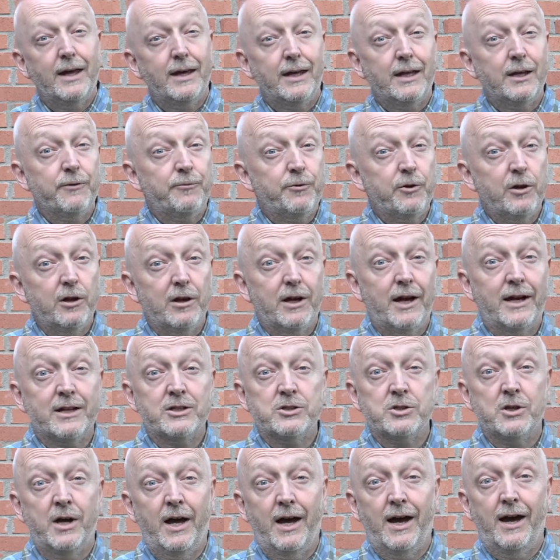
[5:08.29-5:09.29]
If you like
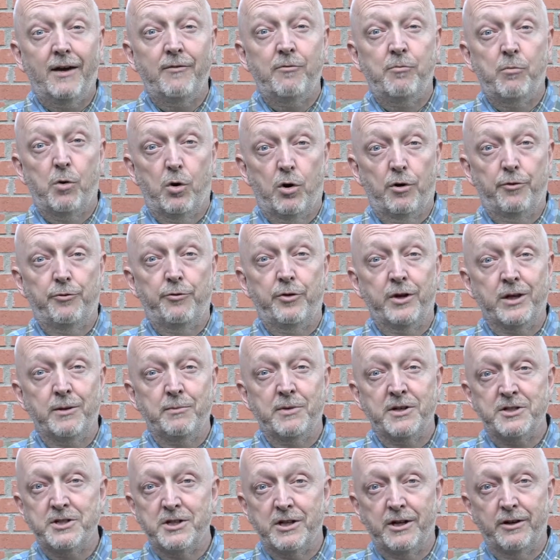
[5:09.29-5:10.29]
to have more free
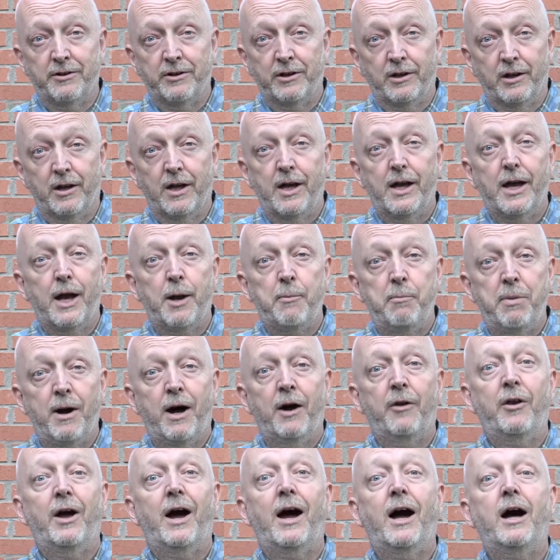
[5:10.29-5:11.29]
material
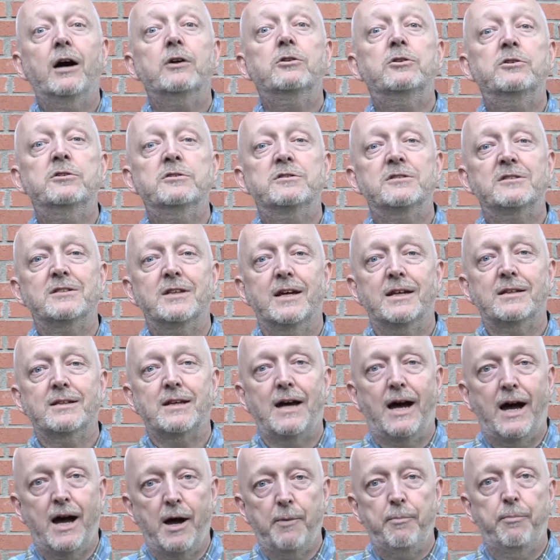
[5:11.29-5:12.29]
about how to set
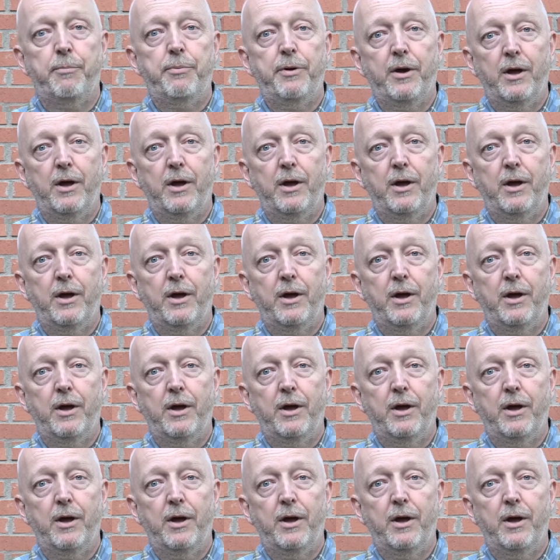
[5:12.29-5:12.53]
up